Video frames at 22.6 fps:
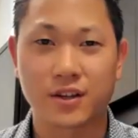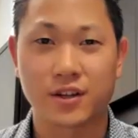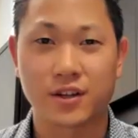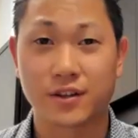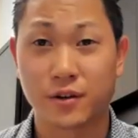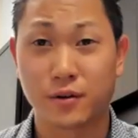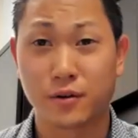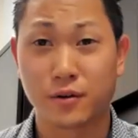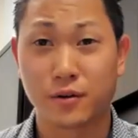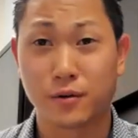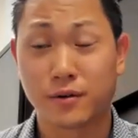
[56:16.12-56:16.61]

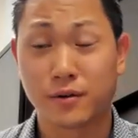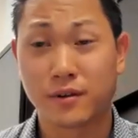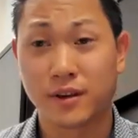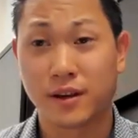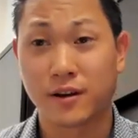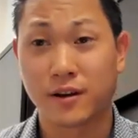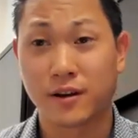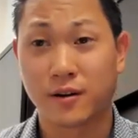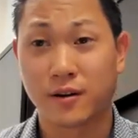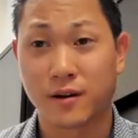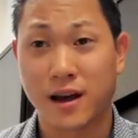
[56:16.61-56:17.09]
too, you
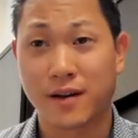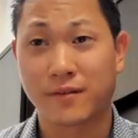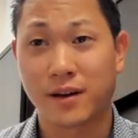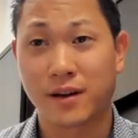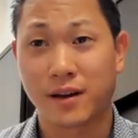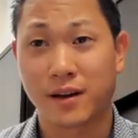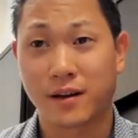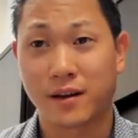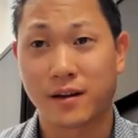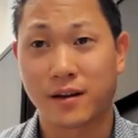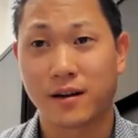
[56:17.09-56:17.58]
know,
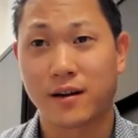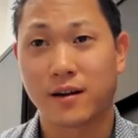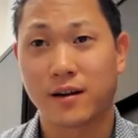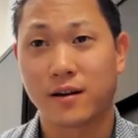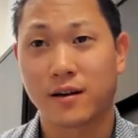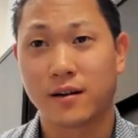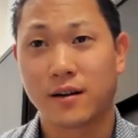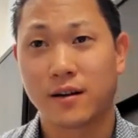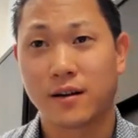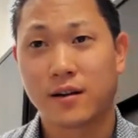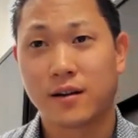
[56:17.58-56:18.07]
having
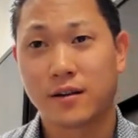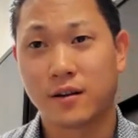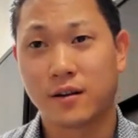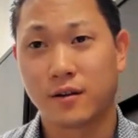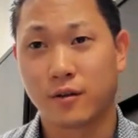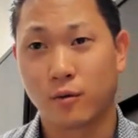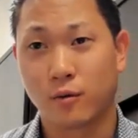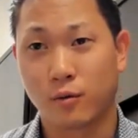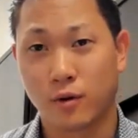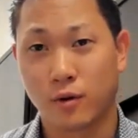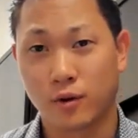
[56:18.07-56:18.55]
you know,
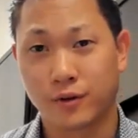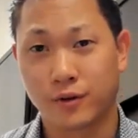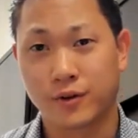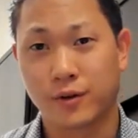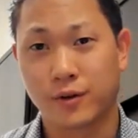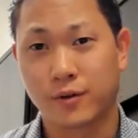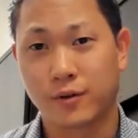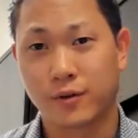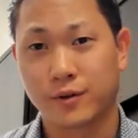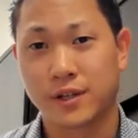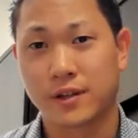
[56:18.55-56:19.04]
the
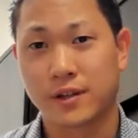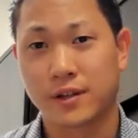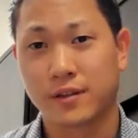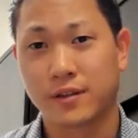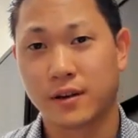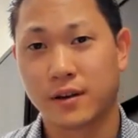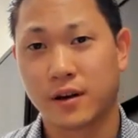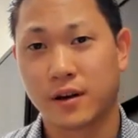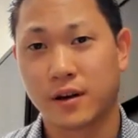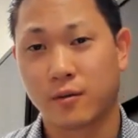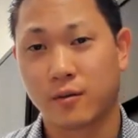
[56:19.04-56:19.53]
realtors and
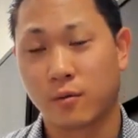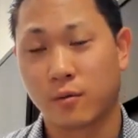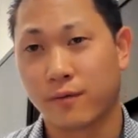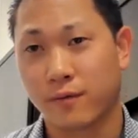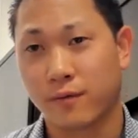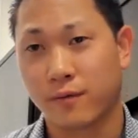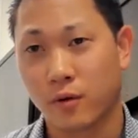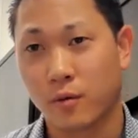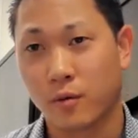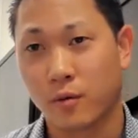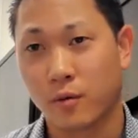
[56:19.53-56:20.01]
the other
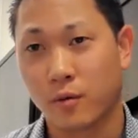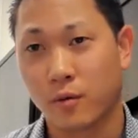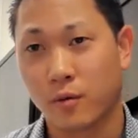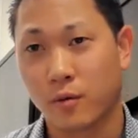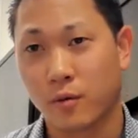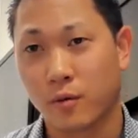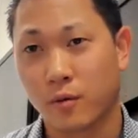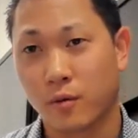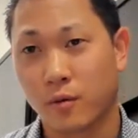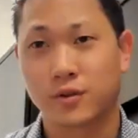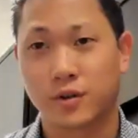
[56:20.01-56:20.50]
referral
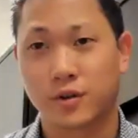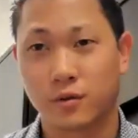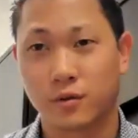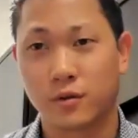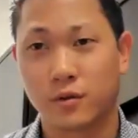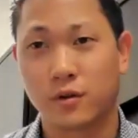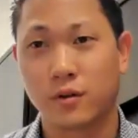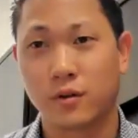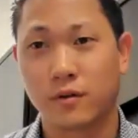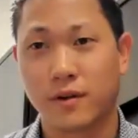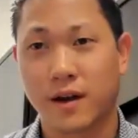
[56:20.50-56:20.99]
partners who
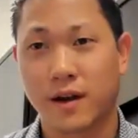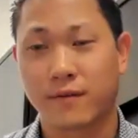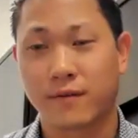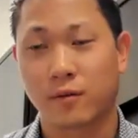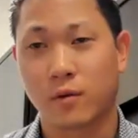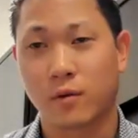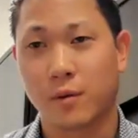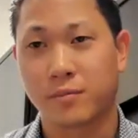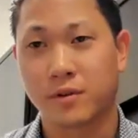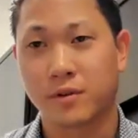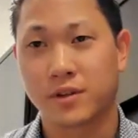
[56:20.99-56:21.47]
you have a
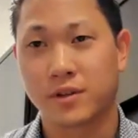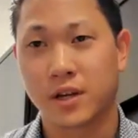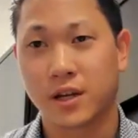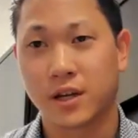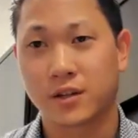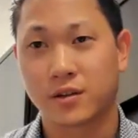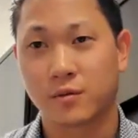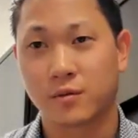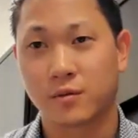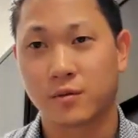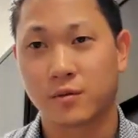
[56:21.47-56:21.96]

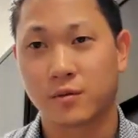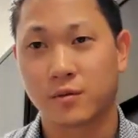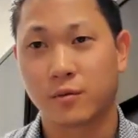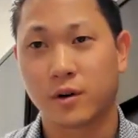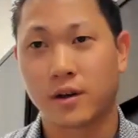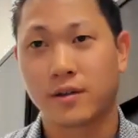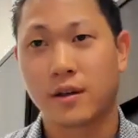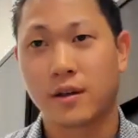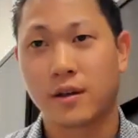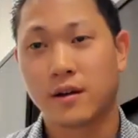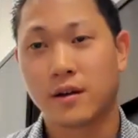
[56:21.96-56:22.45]
reputation
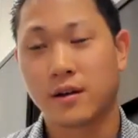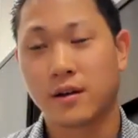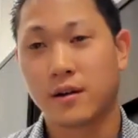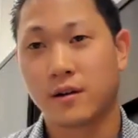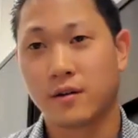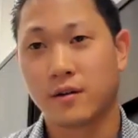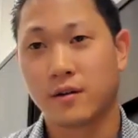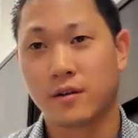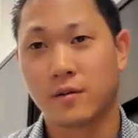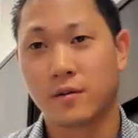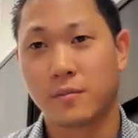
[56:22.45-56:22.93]
with. You
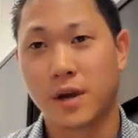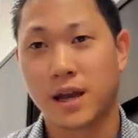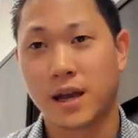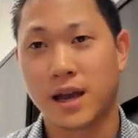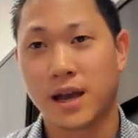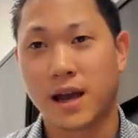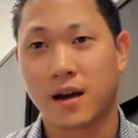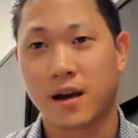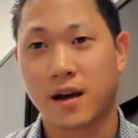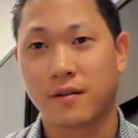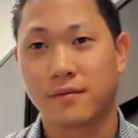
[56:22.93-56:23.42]
know, you may
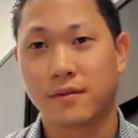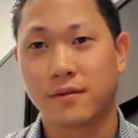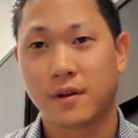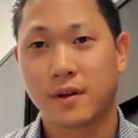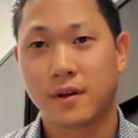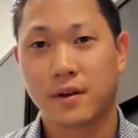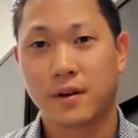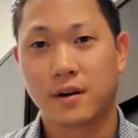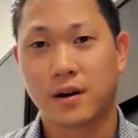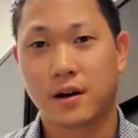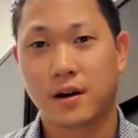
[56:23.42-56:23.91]
have,
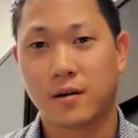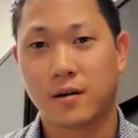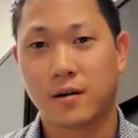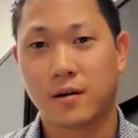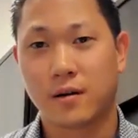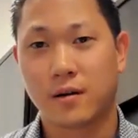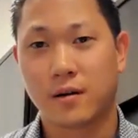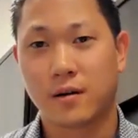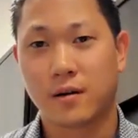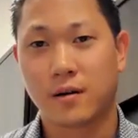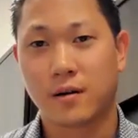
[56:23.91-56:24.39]

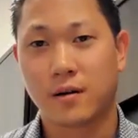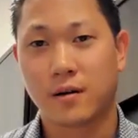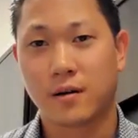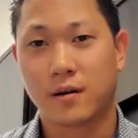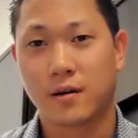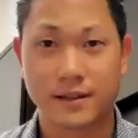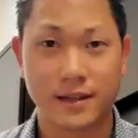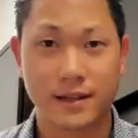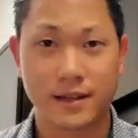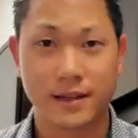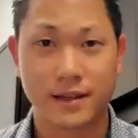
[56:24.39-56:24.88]
we all
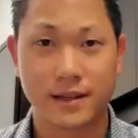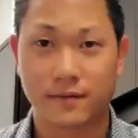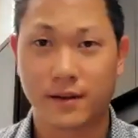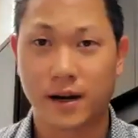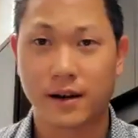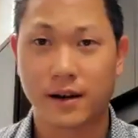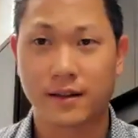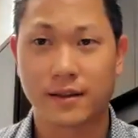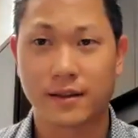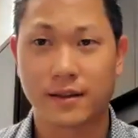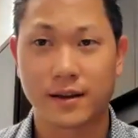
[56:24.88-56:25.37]
can
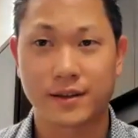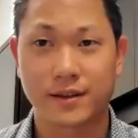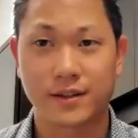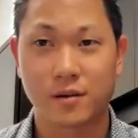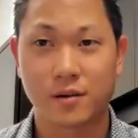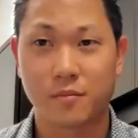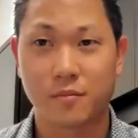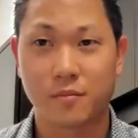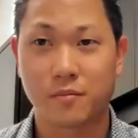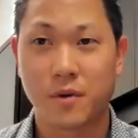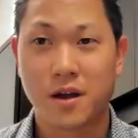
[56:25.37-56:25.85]
testify to this,
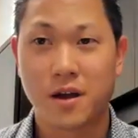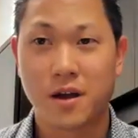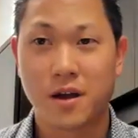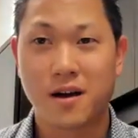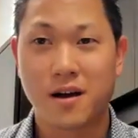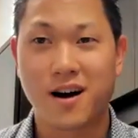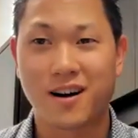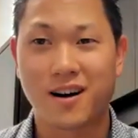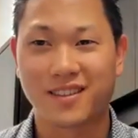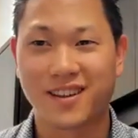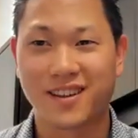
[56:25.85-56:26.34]
some
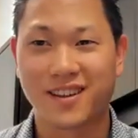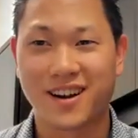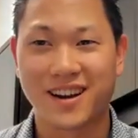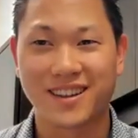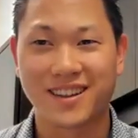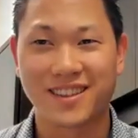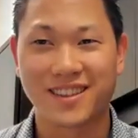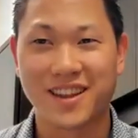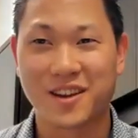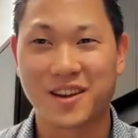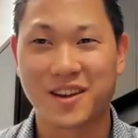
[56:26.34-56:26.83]

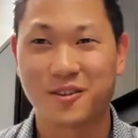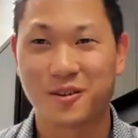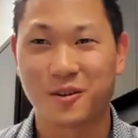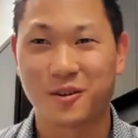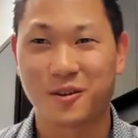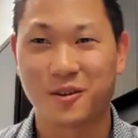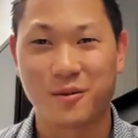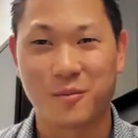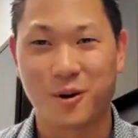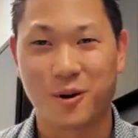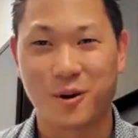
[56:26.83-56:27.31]
online lender
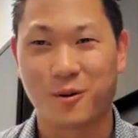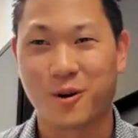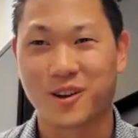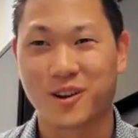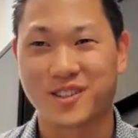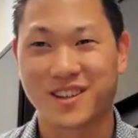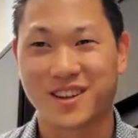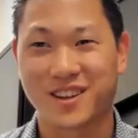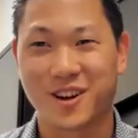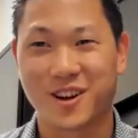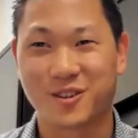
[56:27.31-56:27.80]
from
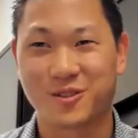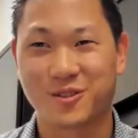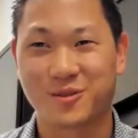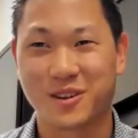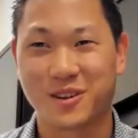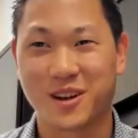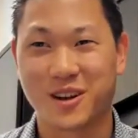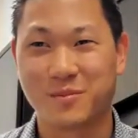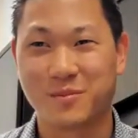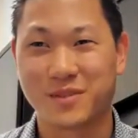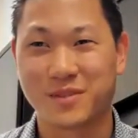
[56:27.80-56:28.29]
across the
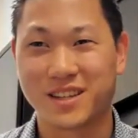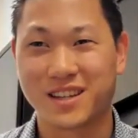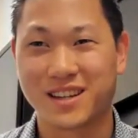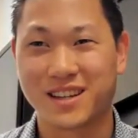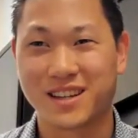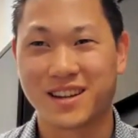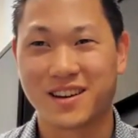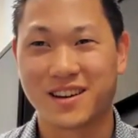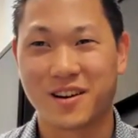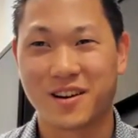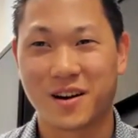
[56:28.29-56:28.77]
country comes
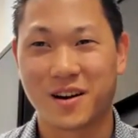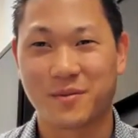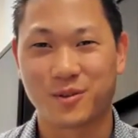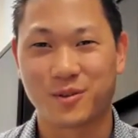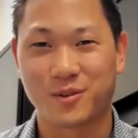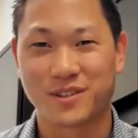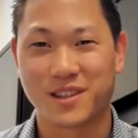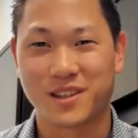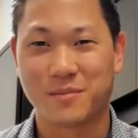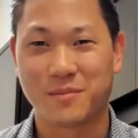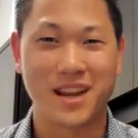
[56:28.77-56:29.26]
in and
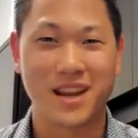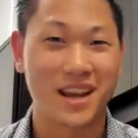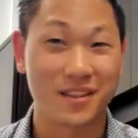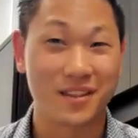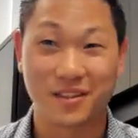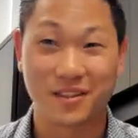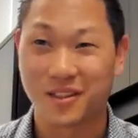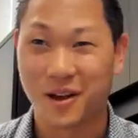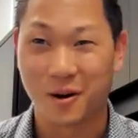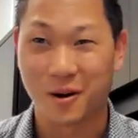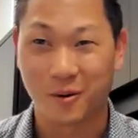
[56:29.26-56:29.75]
offers them an
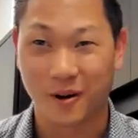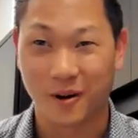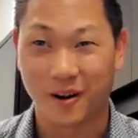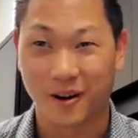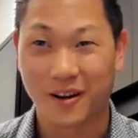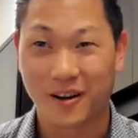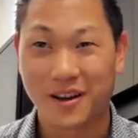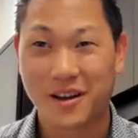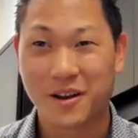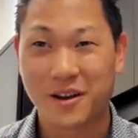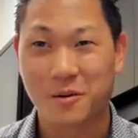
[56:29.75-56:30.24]
1/8 lower,
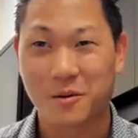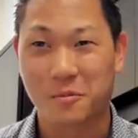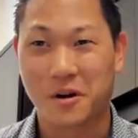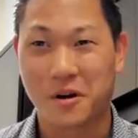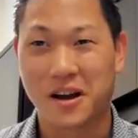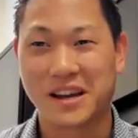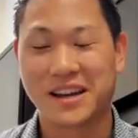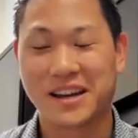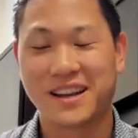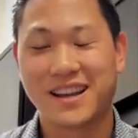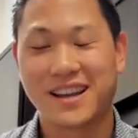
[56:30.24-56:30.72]

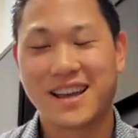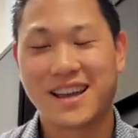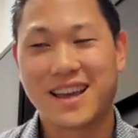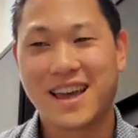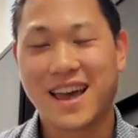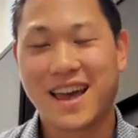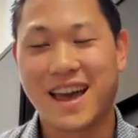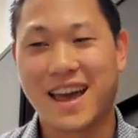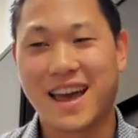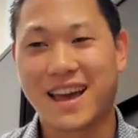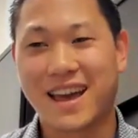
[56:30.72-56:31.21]
right?
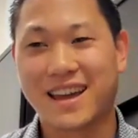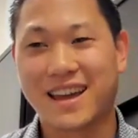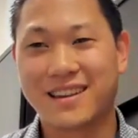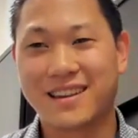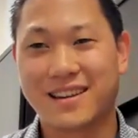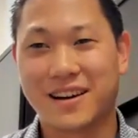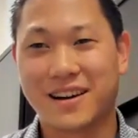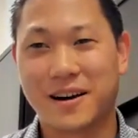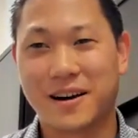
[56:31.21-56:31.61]
And